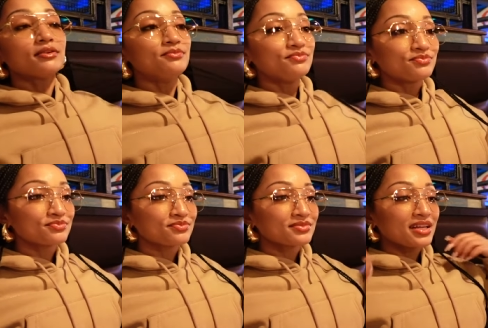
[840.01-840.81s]
ass in
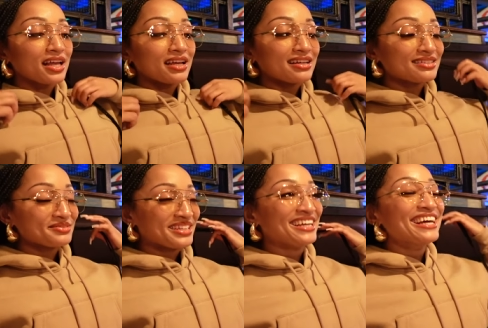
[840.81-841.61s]
the passenger
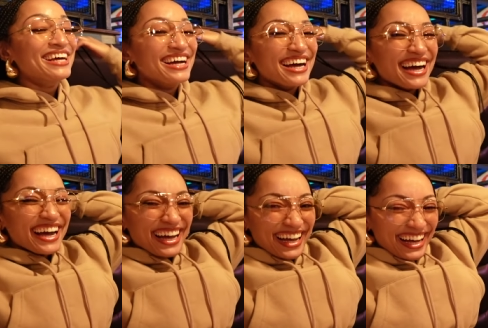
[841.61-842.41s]
seat.
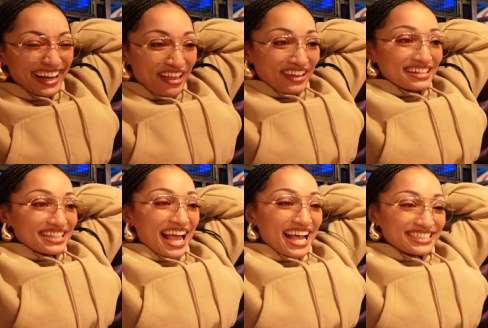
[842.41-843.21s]

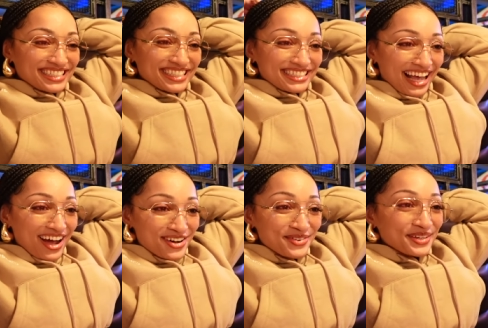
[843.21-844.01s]
That's just
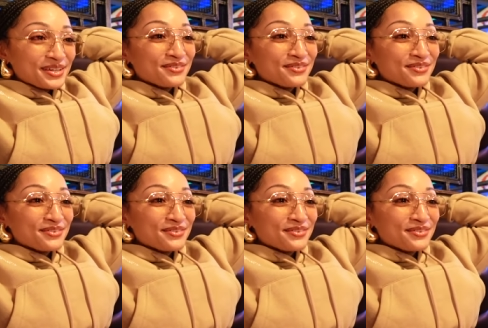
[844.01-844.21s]
how we